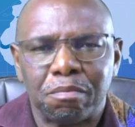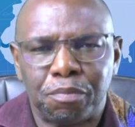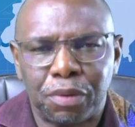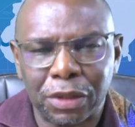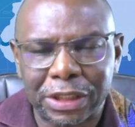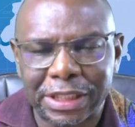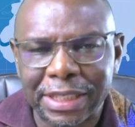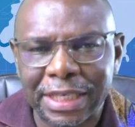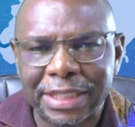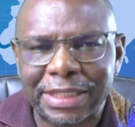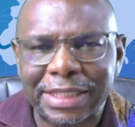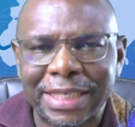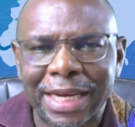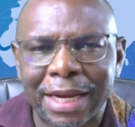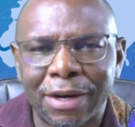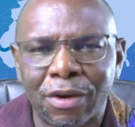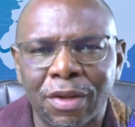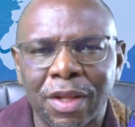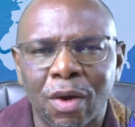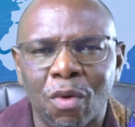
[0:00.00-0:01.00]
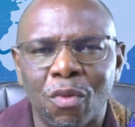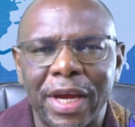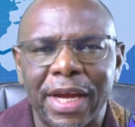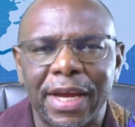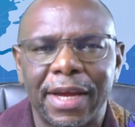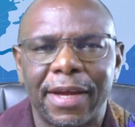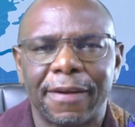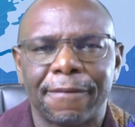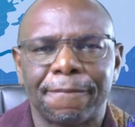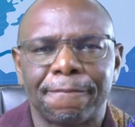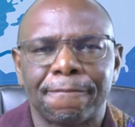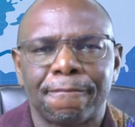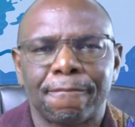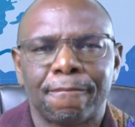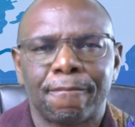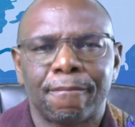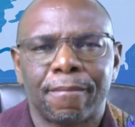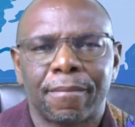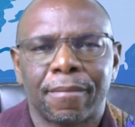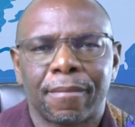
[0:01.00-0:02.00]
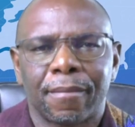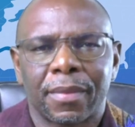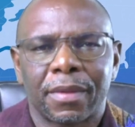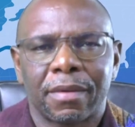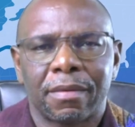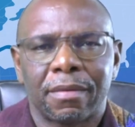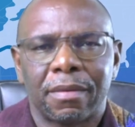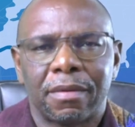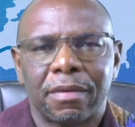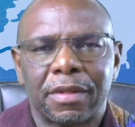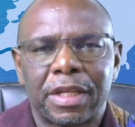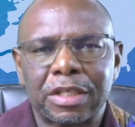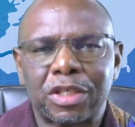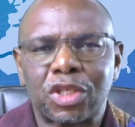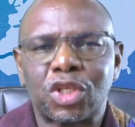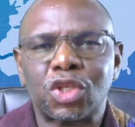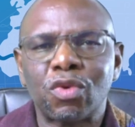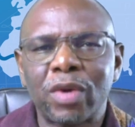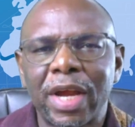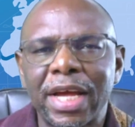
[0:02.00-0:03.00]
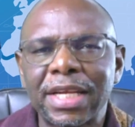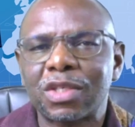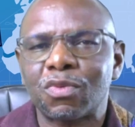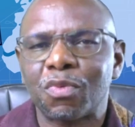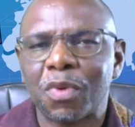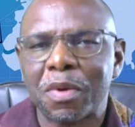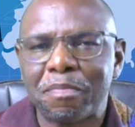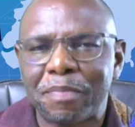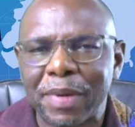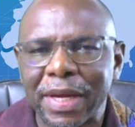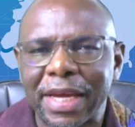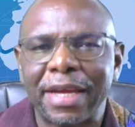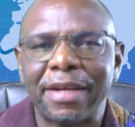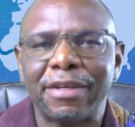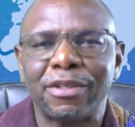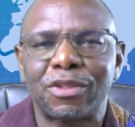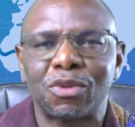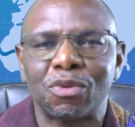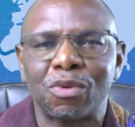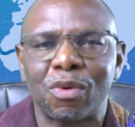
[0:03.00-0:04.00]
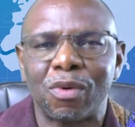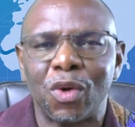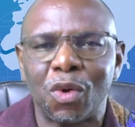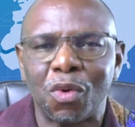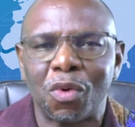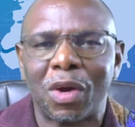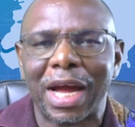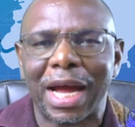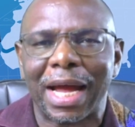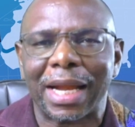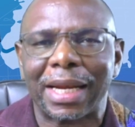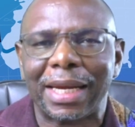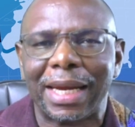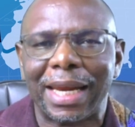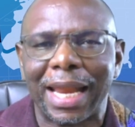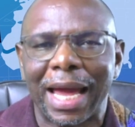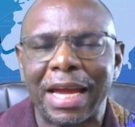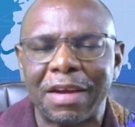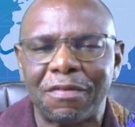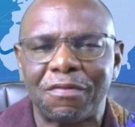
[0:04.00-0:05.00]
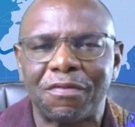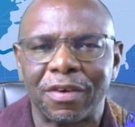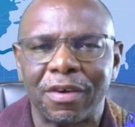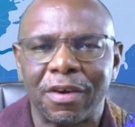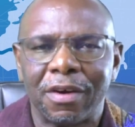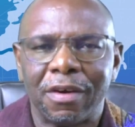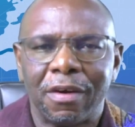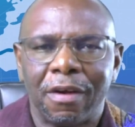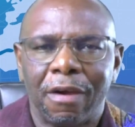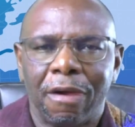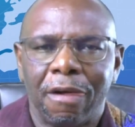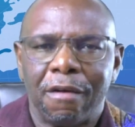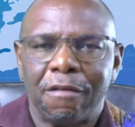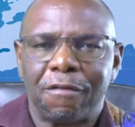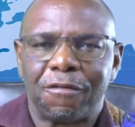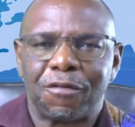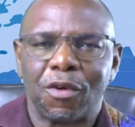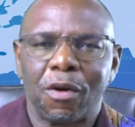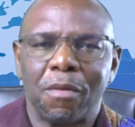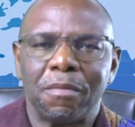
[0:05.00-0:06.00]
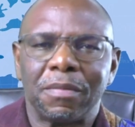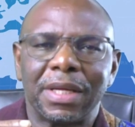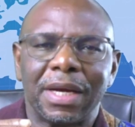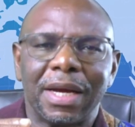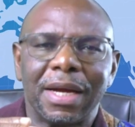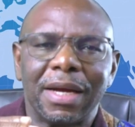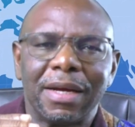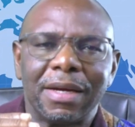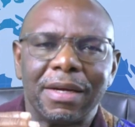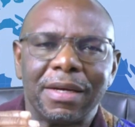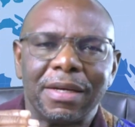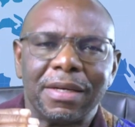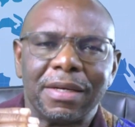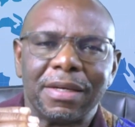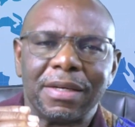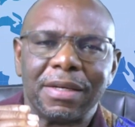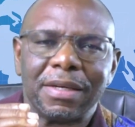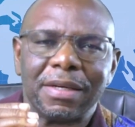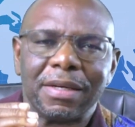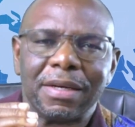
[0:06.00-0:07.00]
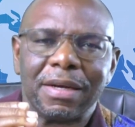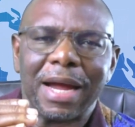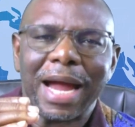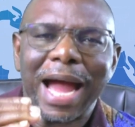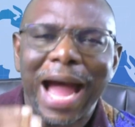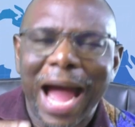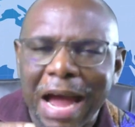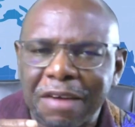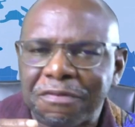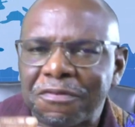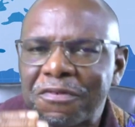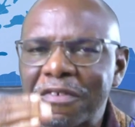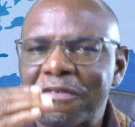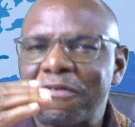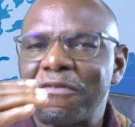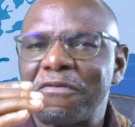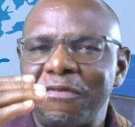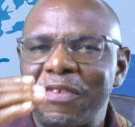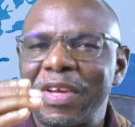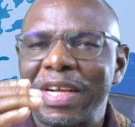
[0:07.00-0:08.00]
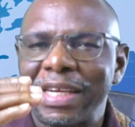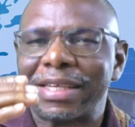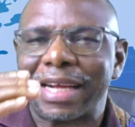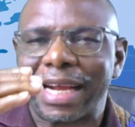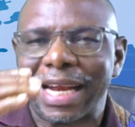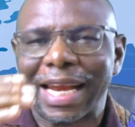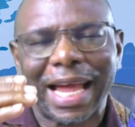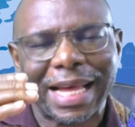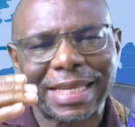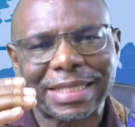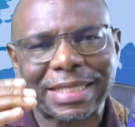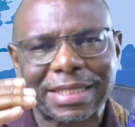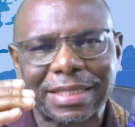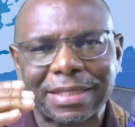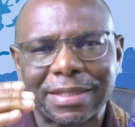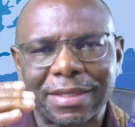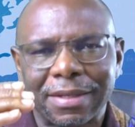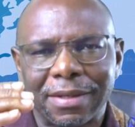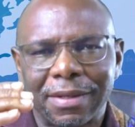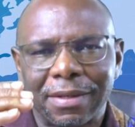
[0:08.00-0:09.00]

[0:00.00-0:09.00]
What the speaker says: Putting it in another way, the soonest we begin to look at life from the half-filled glass